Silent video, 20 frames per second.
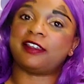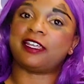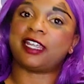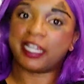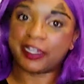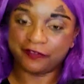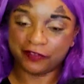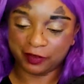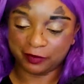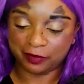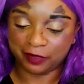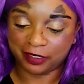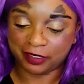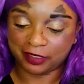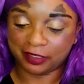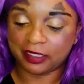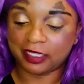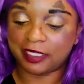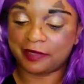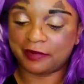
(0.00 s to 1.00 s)
everybody
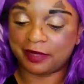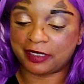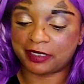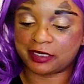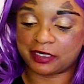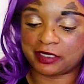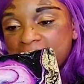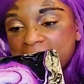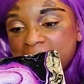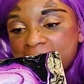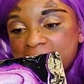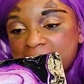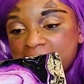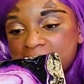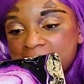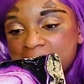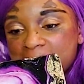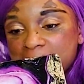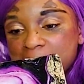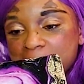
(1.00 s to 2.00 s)
that he messaged. This
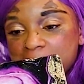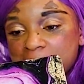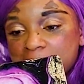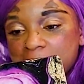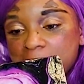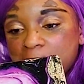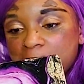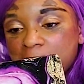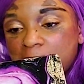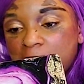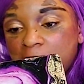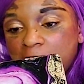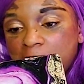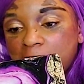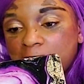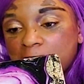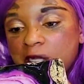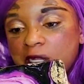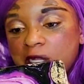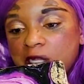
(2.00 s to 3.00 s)
list was so
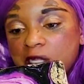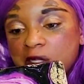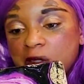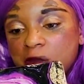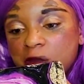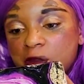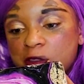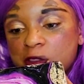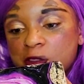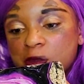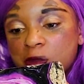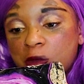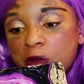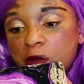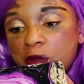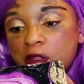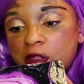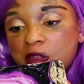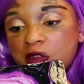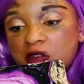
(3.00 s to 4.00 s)
long and he was
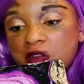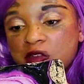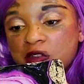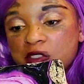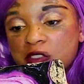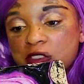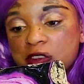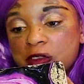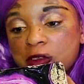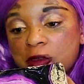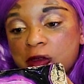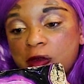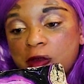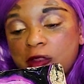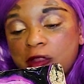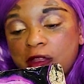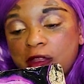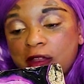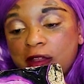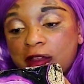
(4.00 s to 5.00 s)
scrolling for so
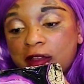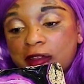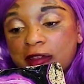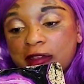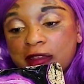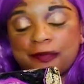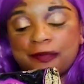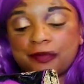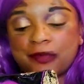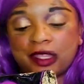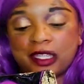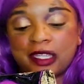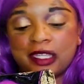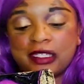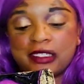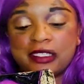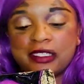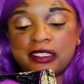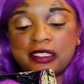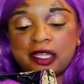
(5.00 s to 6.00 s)
long.
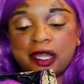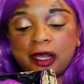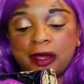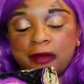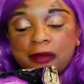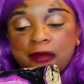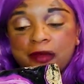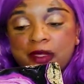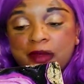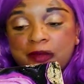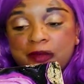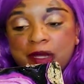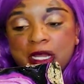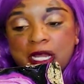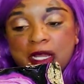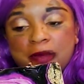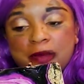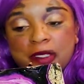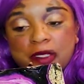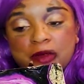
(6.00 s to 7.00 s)
His thumb
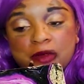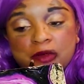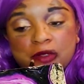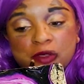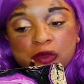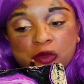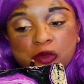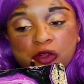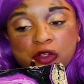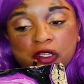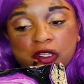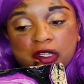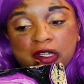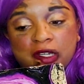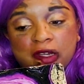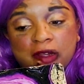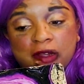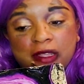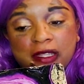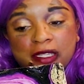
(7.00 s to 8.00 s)
probably was working
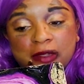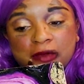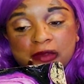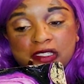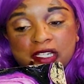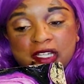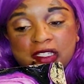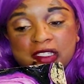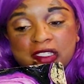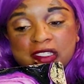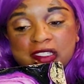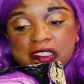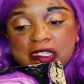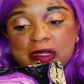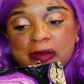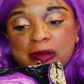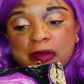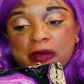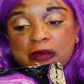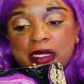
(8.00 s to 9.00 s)
out. Like, it was at the
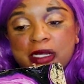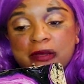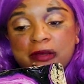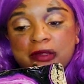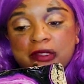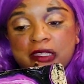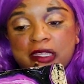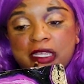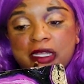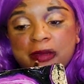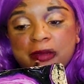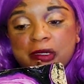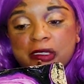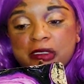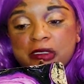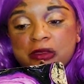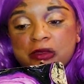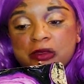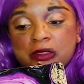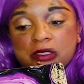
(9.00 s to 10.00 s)
gym and it probably gained
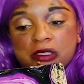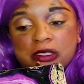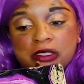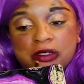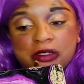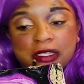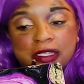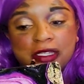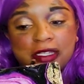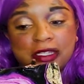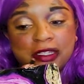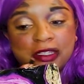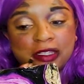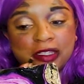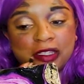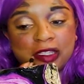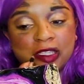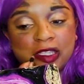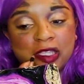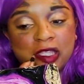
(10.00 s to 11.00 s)
muscles. Okay?
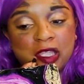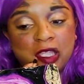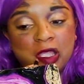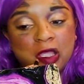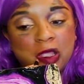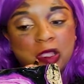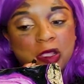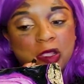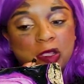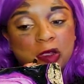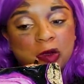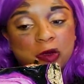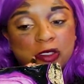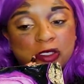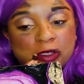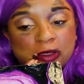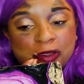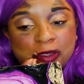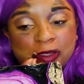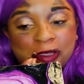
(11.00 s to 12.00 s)
Like, he
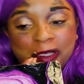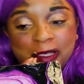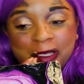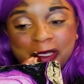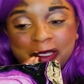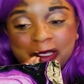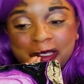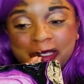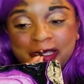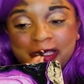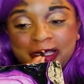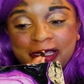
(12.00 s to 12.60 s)
was like...